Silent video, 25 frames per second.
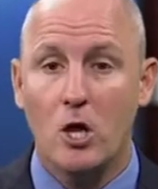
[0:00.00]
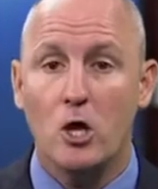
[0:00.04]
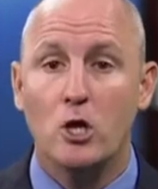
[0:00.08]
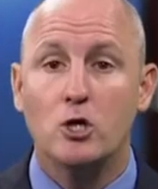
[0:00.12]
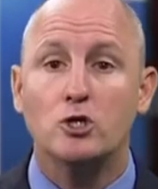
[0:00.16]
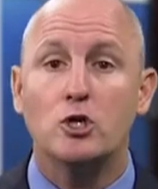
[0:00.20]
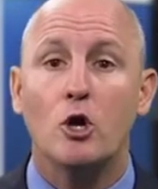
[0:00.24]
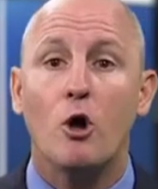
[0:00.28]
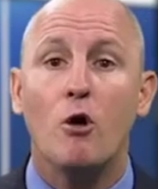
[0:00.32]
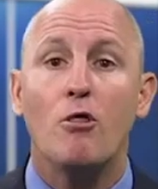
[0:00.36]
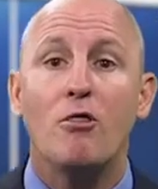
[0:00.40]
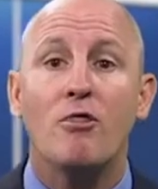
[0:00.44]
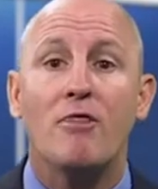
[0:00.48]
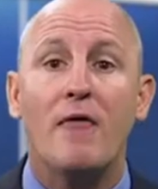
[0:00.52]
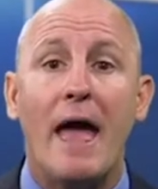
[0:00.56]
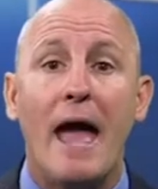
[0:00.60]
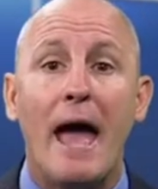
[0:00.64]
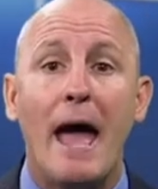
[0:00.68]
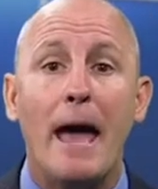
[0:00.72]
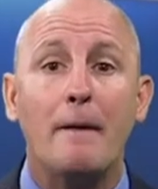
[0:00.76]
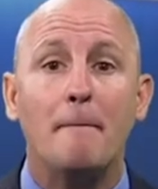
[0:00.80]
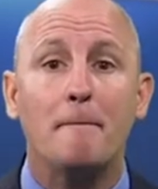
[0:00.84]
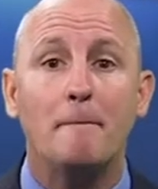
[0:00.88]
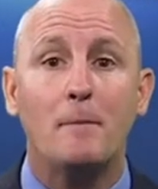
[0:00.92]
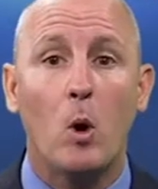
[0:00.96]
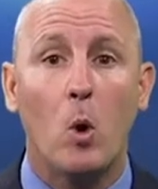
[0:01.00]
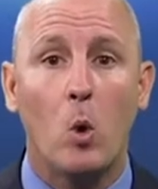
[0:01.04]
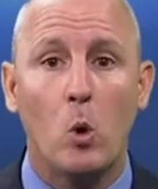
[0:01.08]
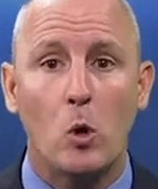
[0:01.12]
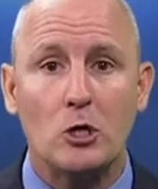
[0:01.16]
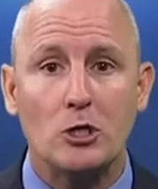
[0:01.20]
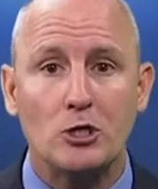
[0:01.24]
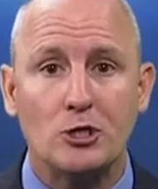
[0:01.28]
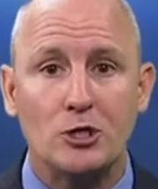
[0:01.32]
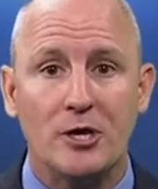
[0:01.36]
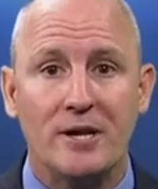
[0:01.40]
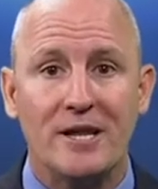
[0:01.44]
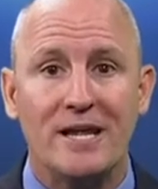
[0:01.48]
So that
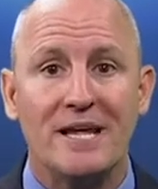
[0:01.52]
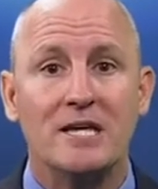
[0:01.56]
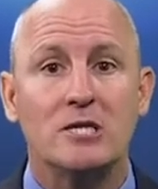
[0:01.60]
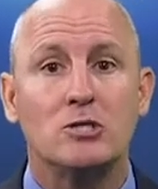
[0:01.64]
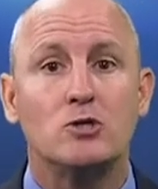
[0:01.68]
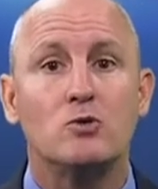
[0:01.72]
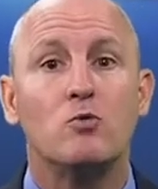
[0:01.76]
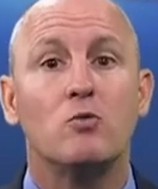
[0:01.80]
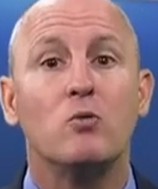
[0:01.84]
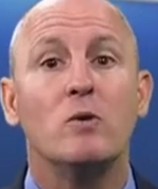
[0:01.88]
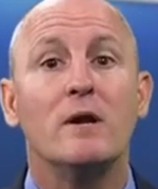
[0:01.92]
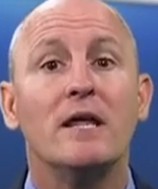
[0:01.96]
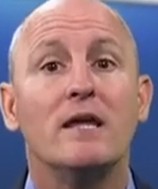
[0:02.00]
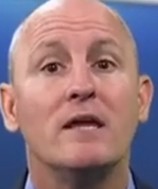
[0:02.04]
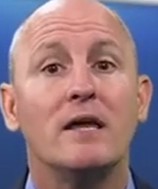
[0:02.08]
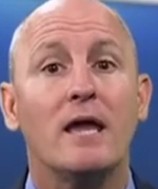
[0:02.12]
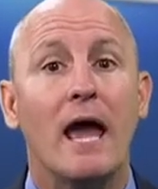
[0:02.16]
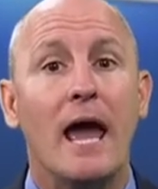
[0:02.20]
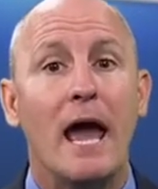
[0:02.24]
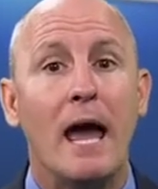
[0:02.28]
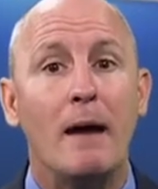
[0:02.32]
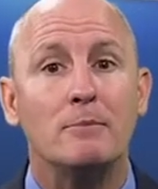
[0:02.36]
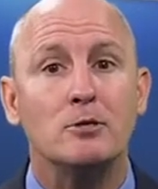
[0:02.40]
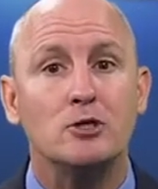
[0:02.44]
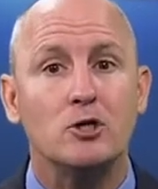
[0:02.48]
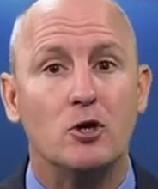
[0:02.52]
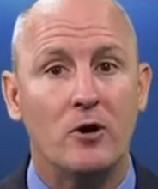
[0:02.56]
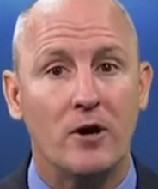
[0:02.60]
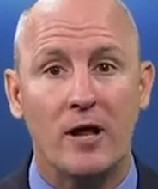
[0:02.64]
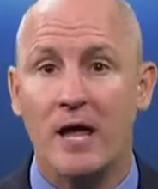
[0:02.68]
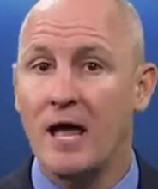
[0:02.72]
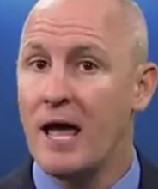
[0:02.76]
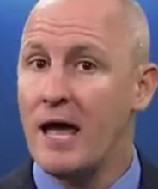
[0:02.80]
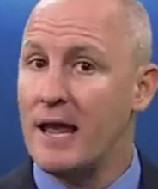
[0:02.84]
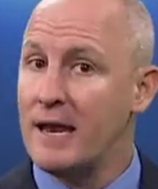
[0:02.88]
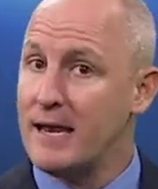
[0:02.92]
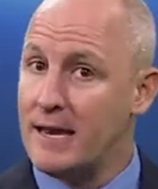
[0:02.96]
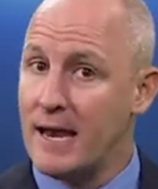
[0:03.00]
portion is recaptured
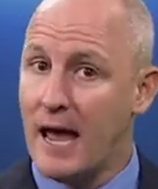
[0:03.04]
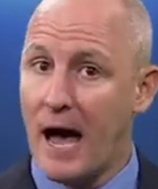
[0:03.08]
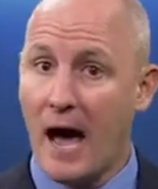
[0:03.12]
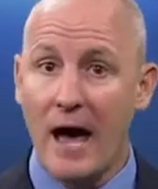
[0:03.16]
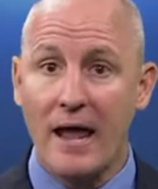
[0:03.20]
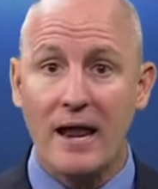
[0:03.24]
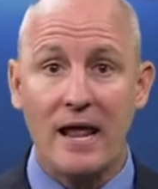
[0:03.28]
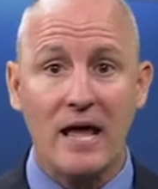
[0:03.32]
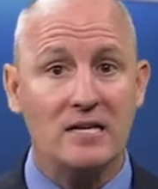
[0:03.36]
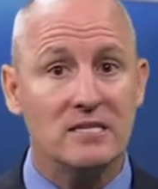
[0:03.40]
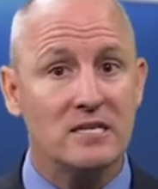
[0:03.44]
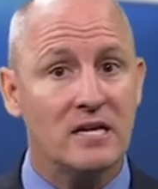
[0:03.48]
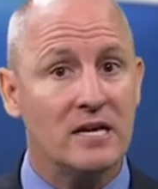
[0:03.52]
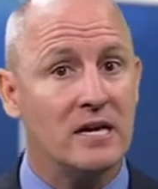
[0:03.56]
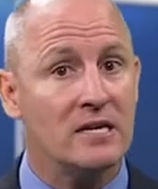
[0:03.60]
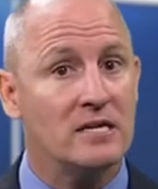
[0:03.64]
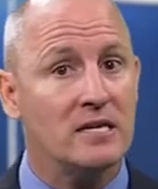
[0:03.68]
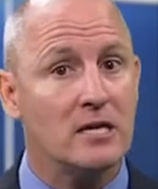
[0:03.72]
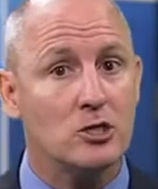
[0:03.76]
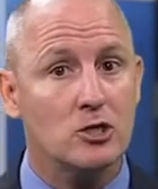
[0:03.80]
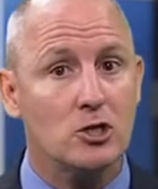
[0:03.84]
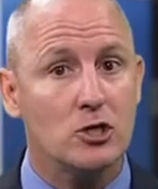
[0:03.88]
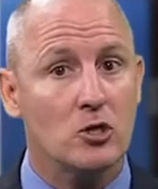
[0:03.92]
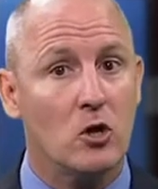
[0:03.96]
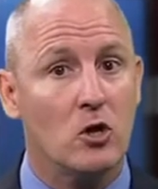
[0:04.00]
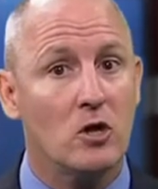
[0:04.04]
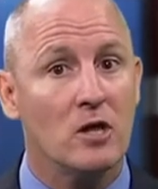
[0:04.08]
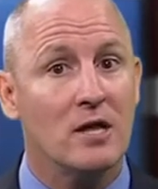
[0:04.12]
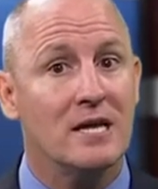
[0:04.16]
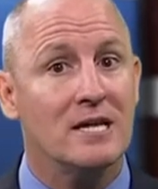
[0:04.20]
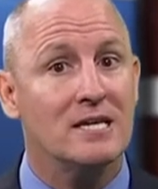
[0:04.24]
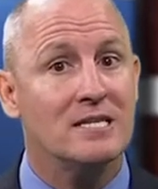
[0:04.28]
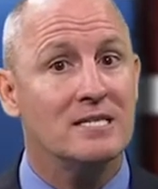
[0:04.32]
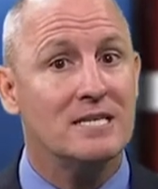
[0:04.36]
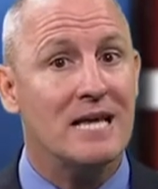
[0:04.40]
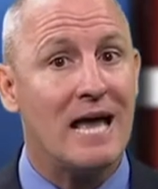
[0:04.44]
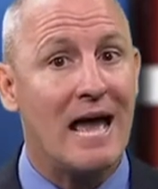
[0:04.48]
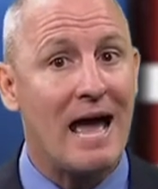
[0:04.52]
not as an
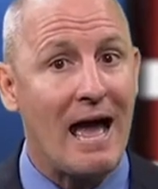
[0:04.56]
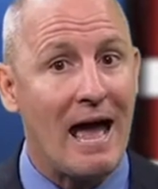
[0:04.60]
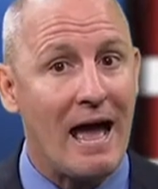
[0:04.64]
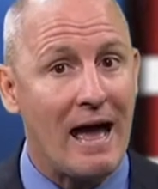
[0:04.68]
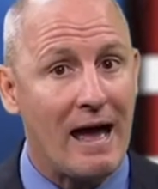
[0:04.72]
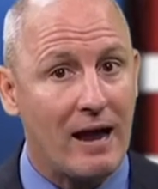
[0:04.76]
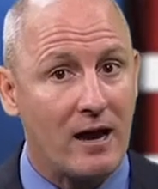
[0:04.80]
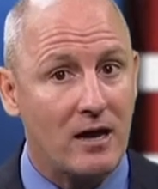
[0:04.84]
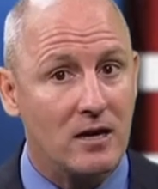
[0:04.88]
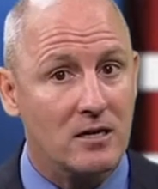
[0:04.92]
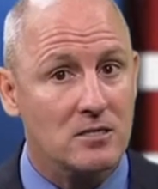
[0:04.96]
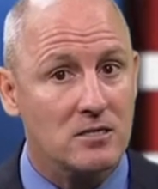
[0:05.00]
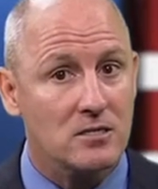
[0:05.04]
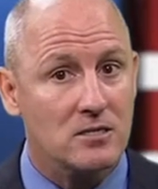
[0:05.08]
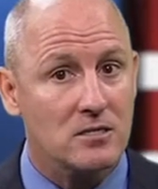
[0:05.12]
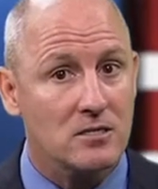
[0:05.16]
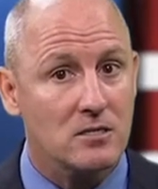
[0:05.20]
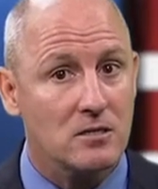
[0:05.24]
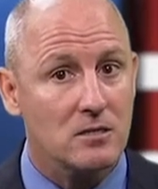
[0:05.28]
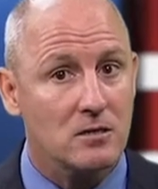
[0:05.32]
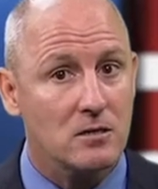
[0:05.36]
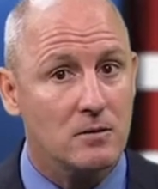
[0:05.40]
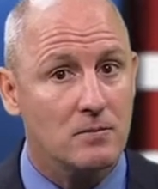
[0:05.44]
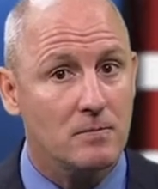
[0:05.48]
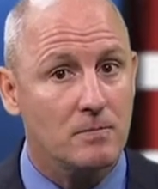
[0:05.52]
additional tax,